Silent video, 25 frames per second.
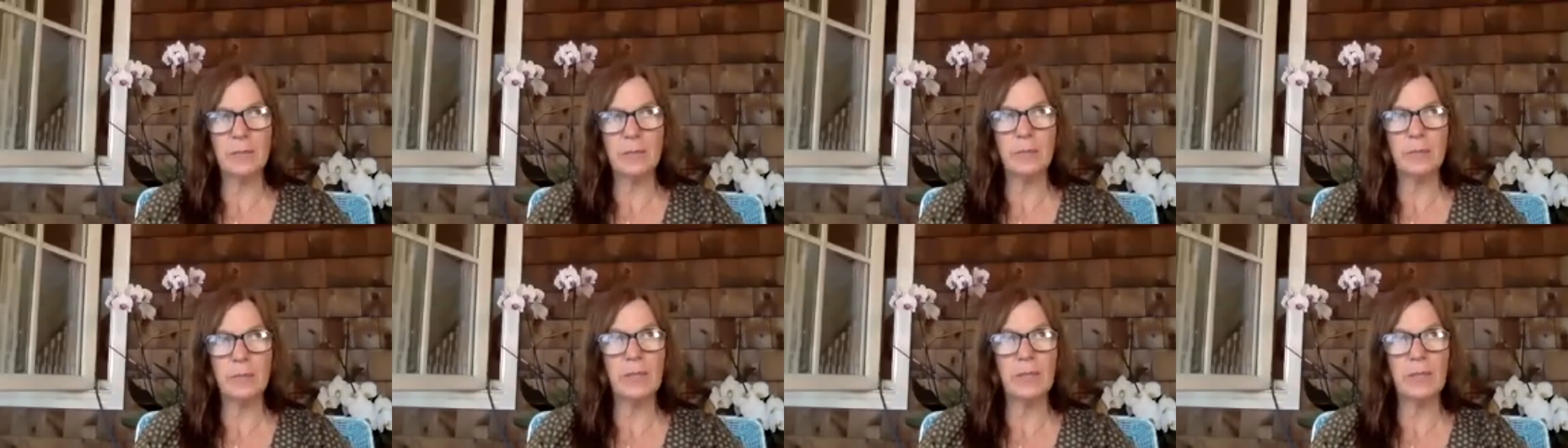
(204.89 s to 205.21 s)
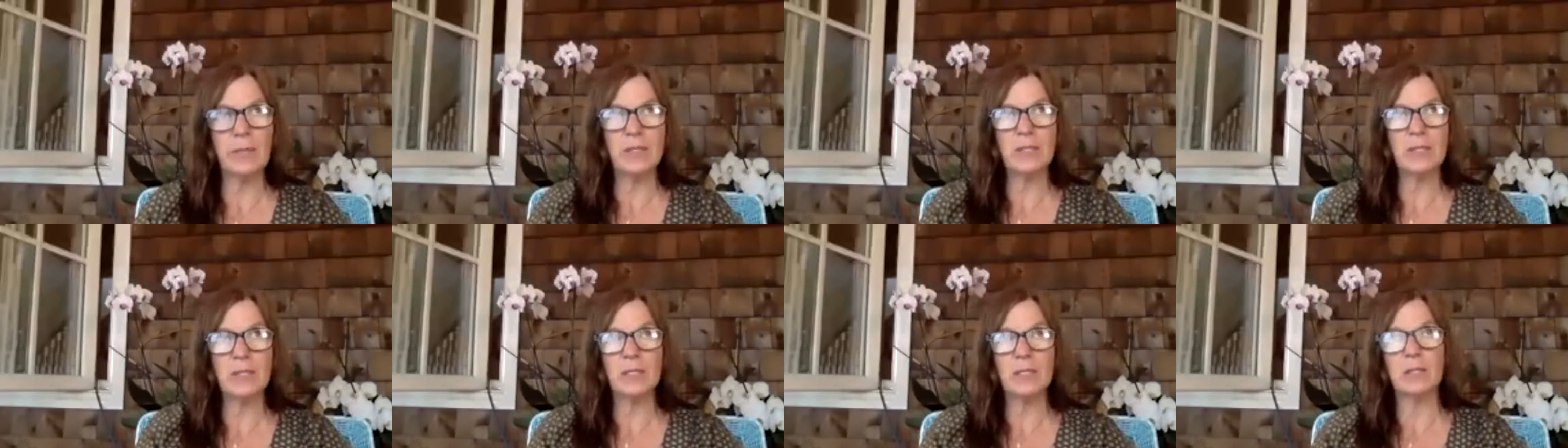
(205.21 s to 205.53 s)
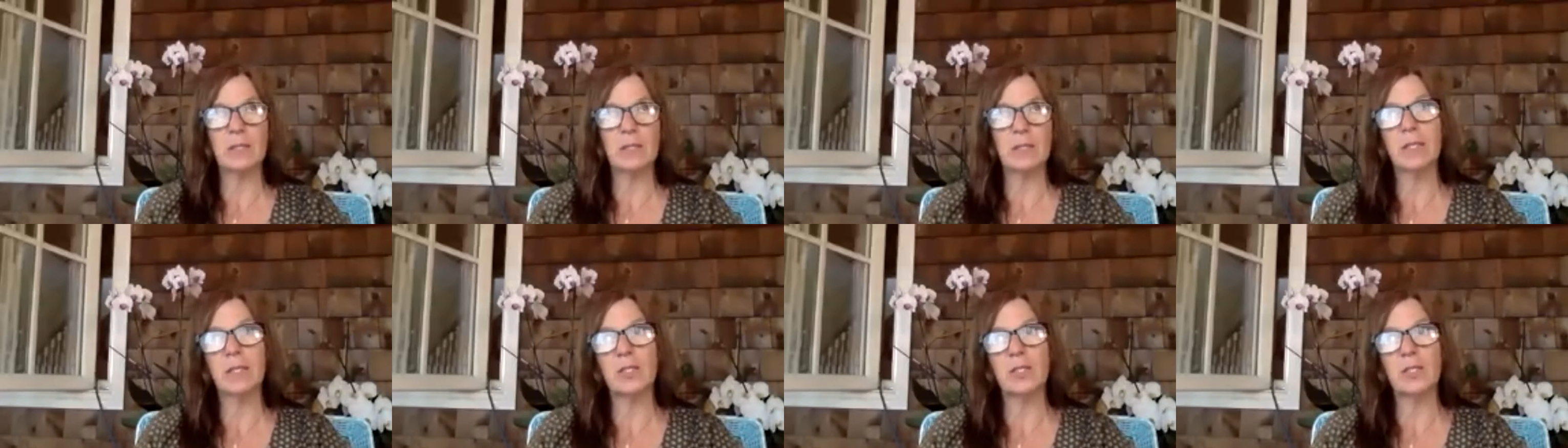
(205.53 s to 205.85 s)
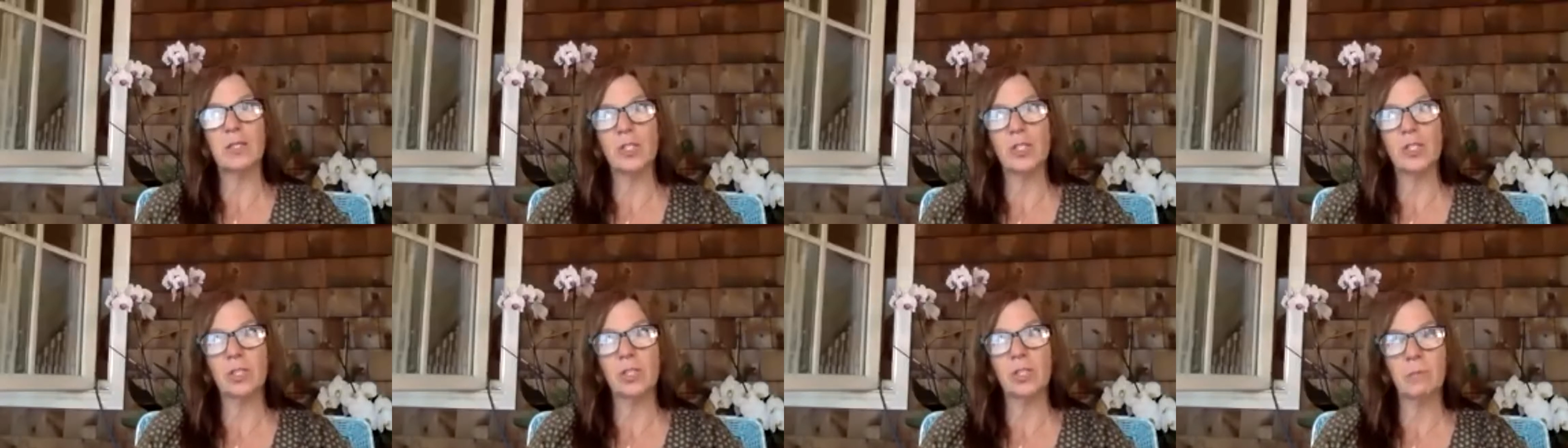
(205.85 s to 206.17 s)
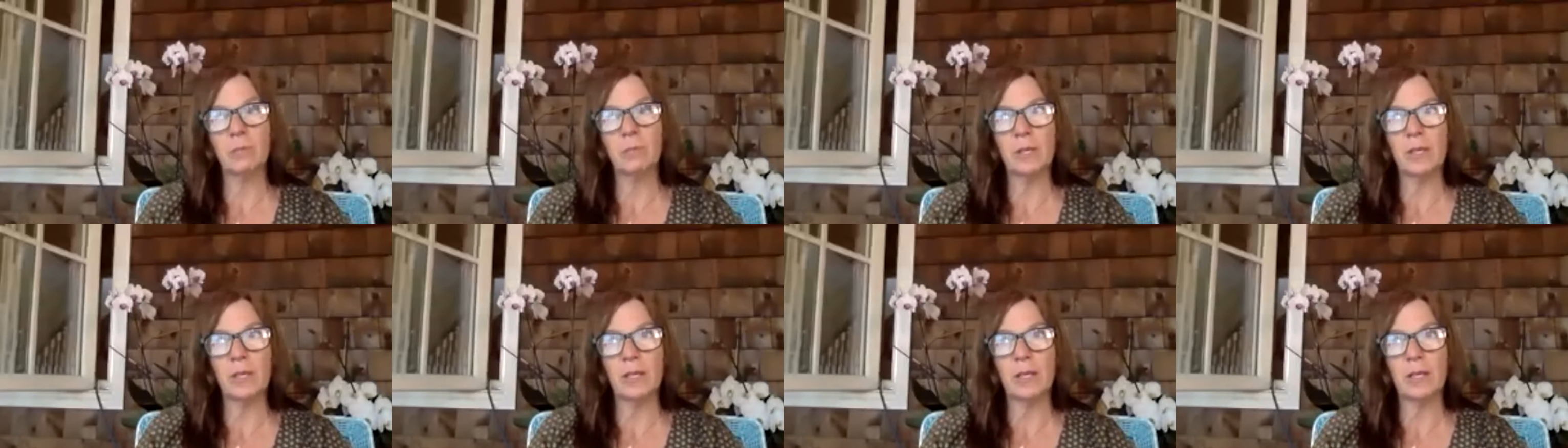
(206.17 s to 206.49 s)
Beast, it should
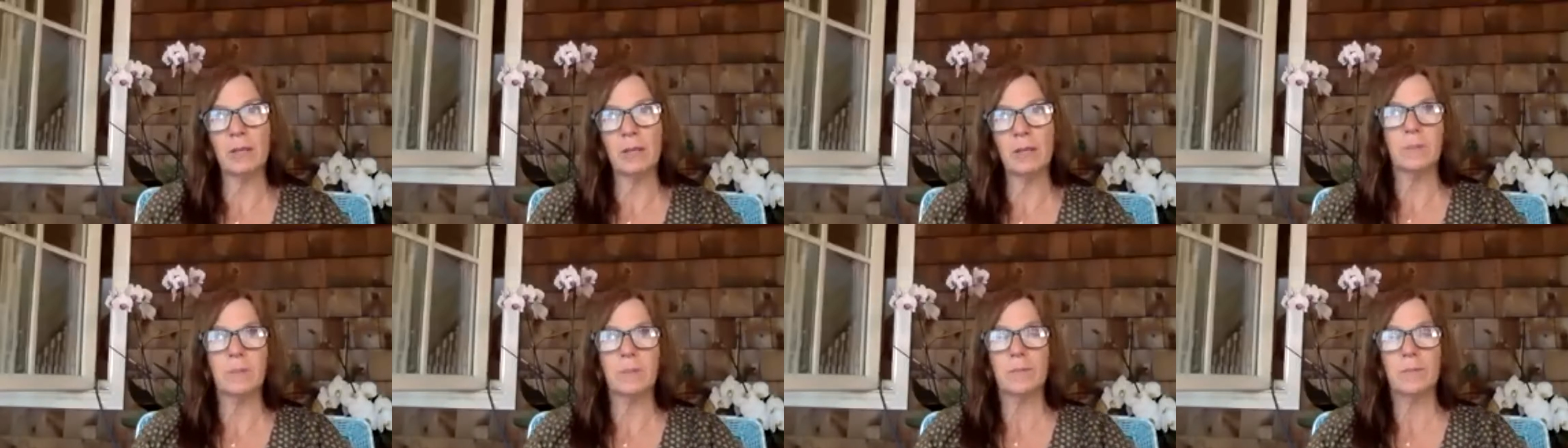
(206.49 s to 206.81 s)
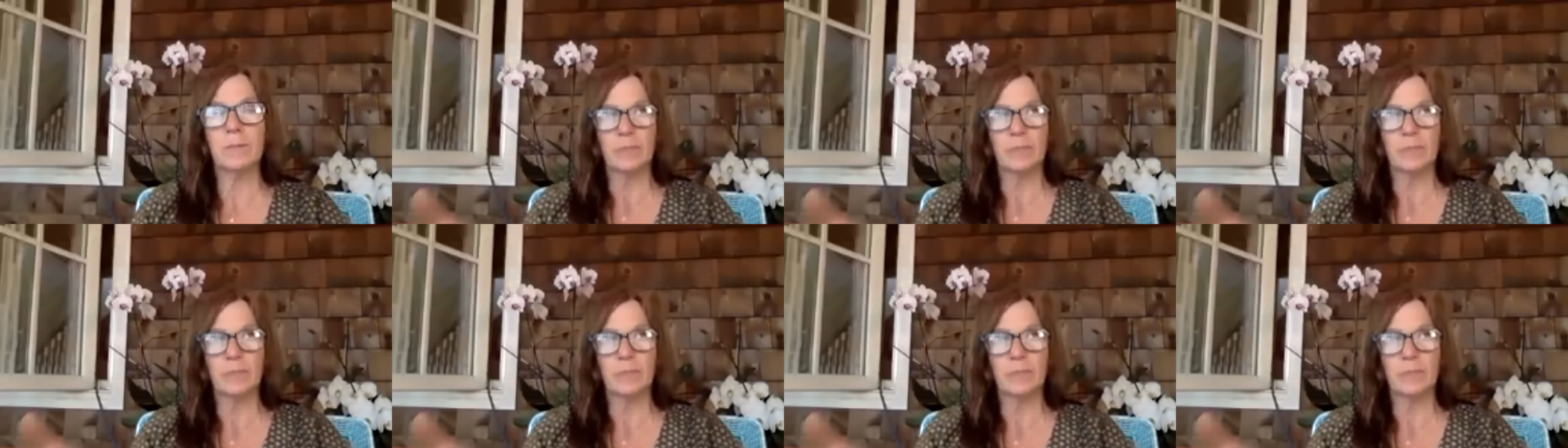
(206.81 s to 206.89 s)
be,